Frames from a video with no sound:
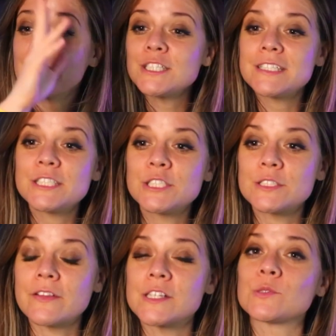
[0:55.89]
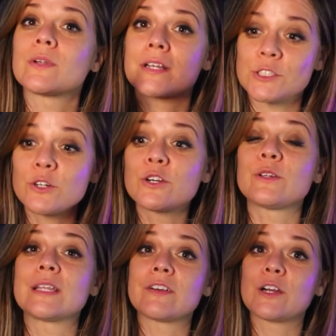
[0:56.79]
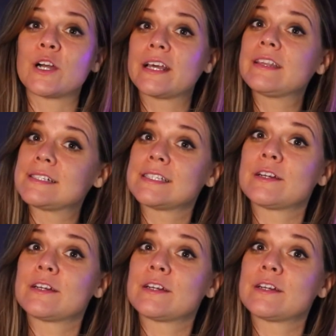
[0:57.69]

out your tissues on this one, because your girl even cried in this